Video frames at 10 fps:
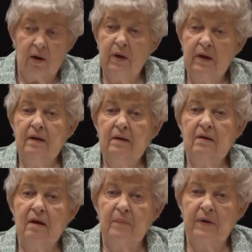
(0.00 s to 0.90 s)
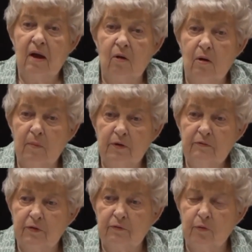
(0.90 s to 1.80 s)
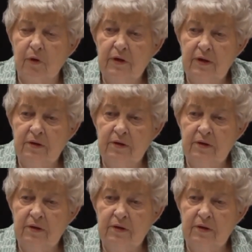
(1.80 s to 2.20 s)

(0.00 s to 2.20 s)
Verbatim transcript: Well, we ended up in Auburn for four